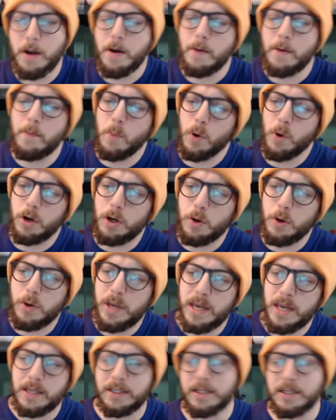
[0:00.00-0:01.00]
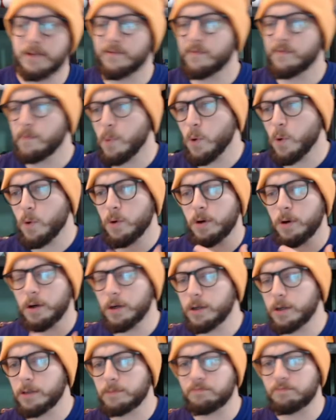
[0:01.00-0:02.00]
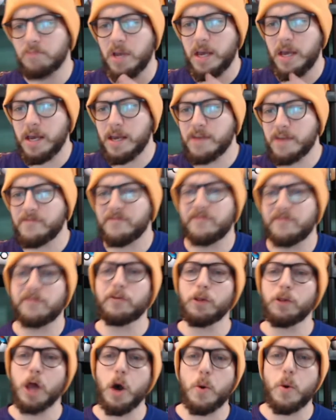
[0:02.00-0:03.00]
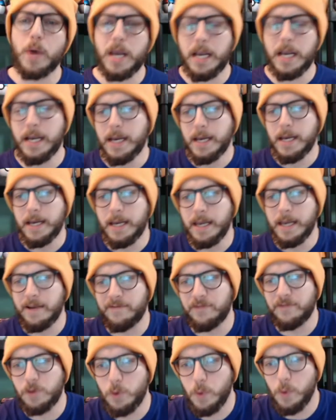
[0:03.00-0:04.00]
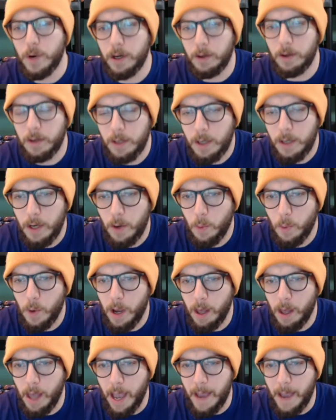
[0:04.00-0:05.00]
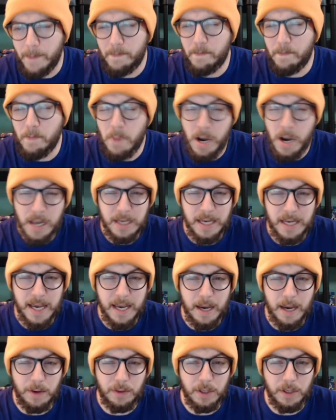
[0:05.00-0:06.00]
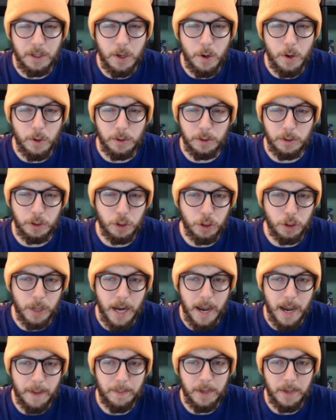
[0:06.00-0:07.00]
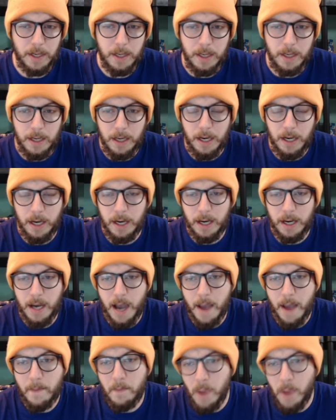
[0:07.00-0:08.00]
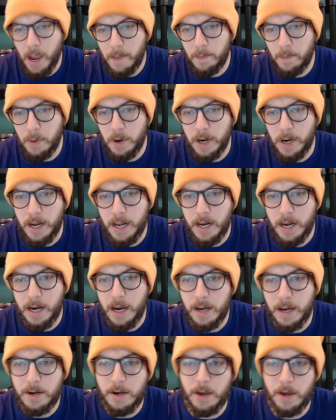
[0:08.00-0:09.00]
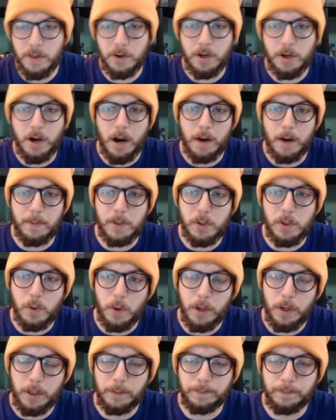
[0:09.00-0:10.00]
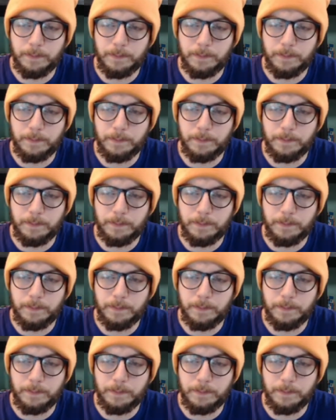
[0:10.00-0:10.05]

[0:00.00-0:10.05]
more cohesive, more flowing, if you will? Well, I might take out the Koga's Trap. I might put in another Garbodor